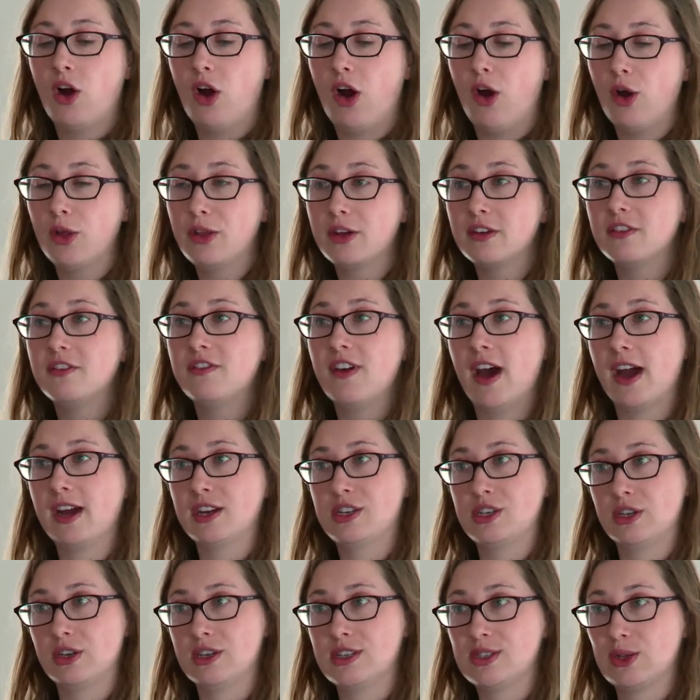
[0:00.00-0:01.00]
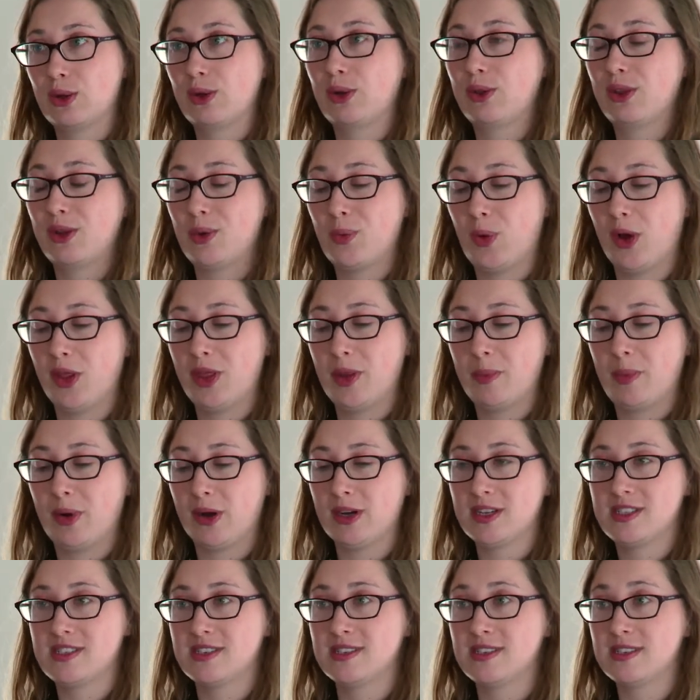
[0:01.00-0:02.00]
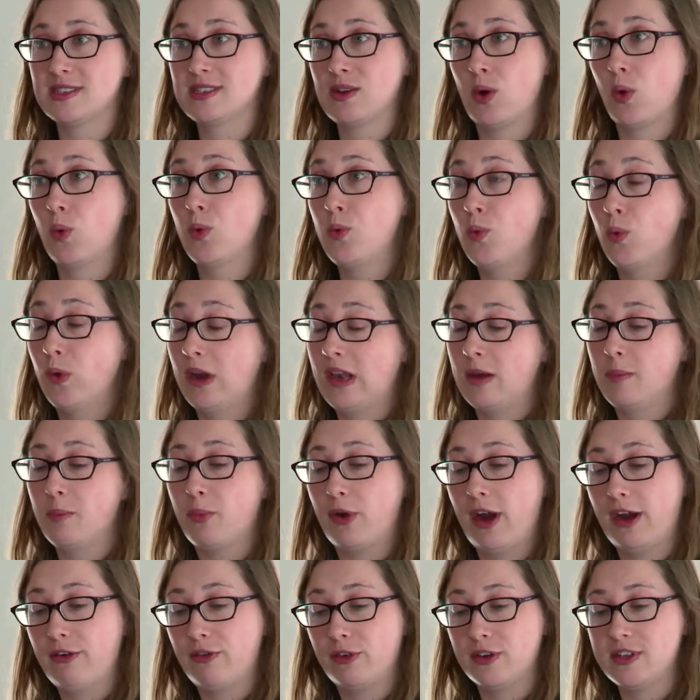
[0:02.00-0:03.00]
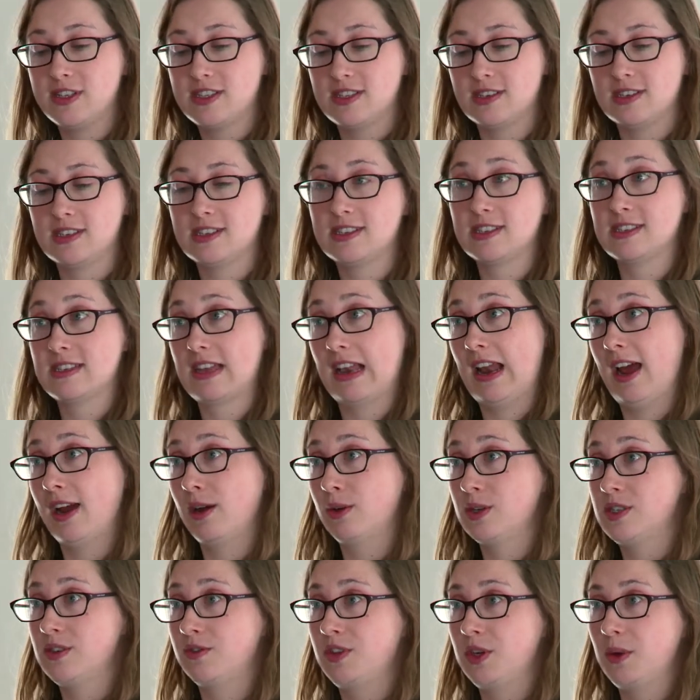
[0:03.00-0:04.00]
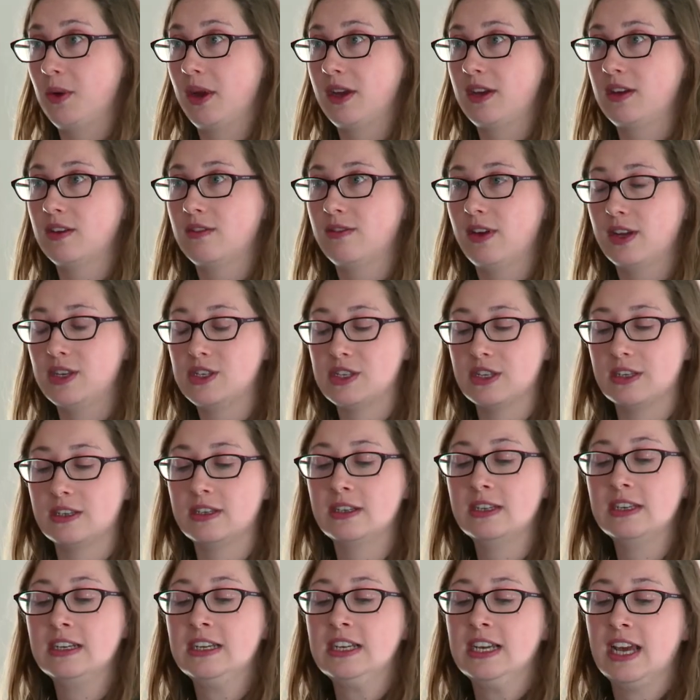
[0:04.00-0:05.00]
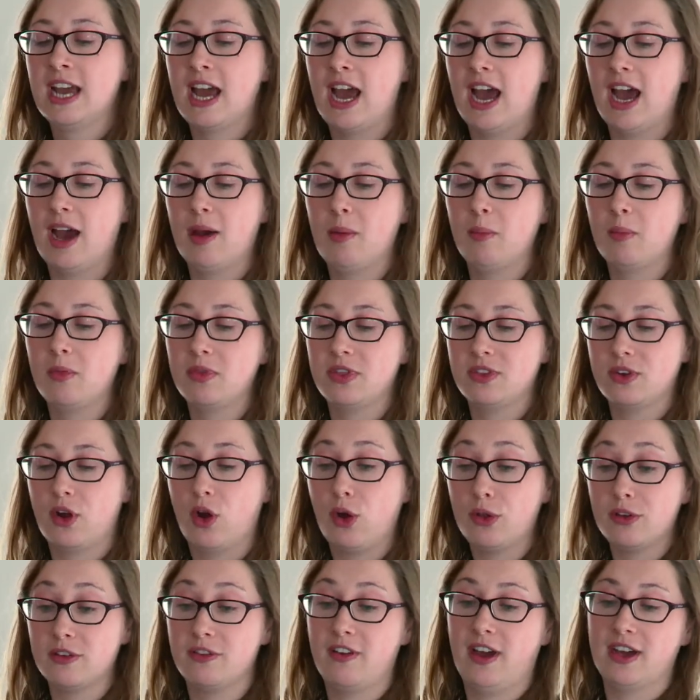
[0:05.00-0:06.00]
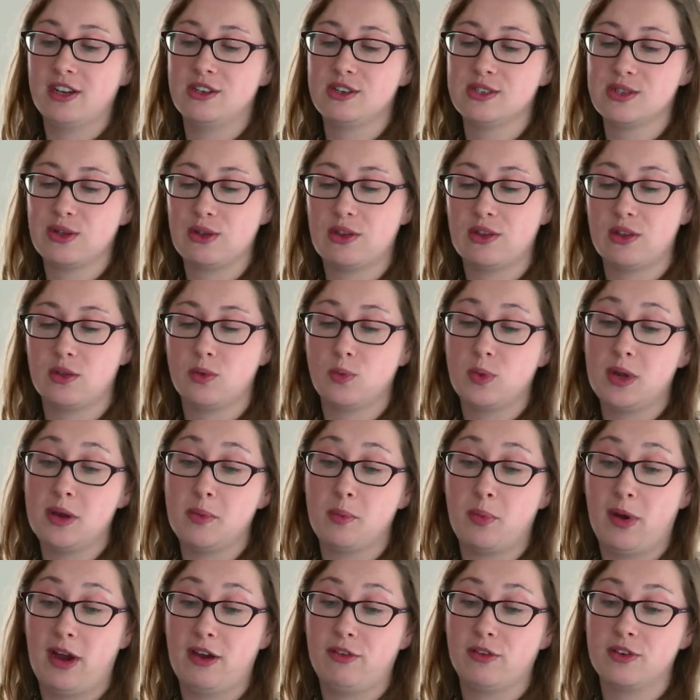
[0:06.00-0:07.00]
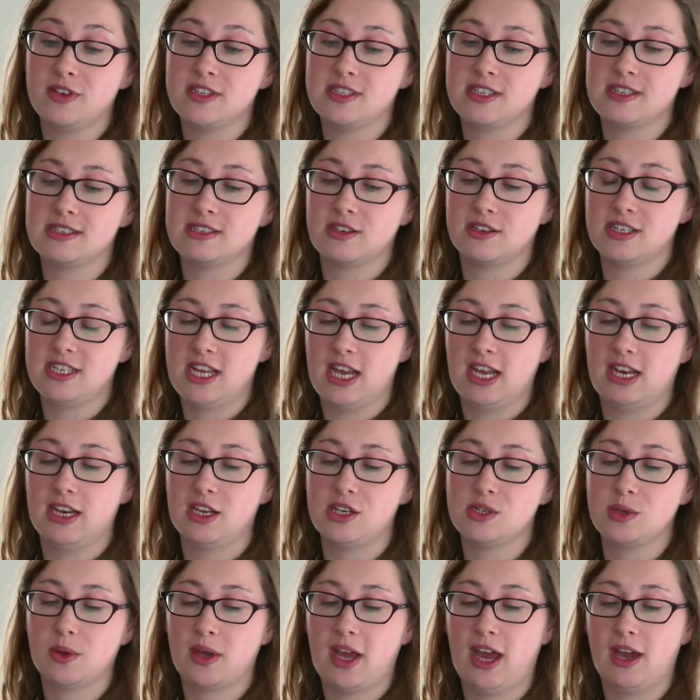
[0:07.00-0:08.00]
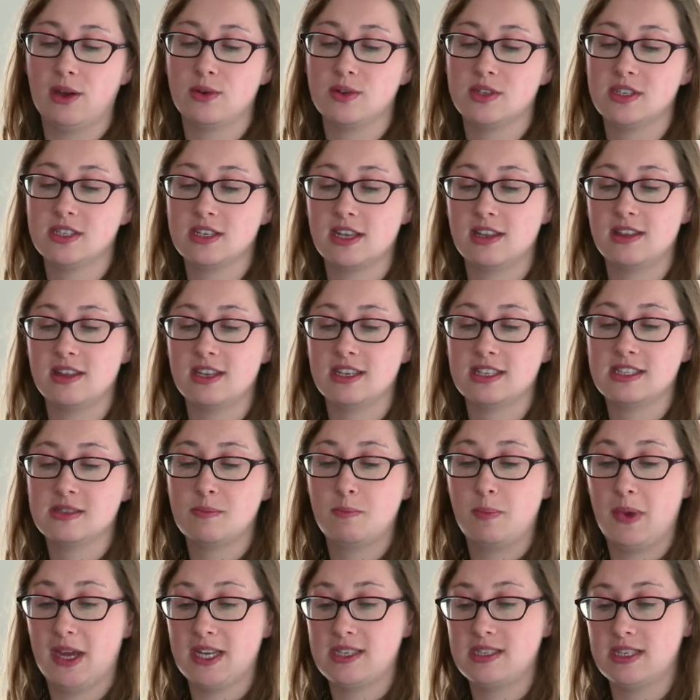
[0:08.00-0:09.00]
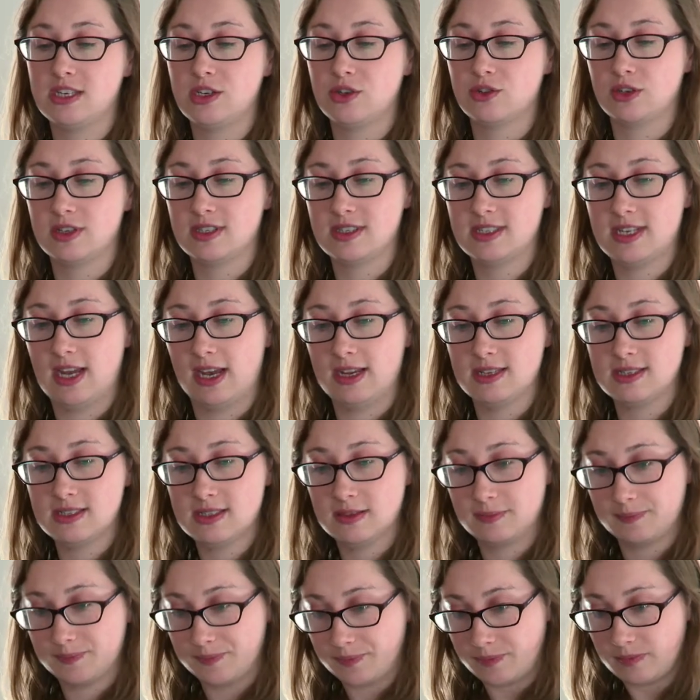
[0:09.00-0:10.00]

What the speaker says: other factors other than what the person's own will and preferences is the language of the UN Convention. The other factors other than will and preferences are taken into account in this best interest test.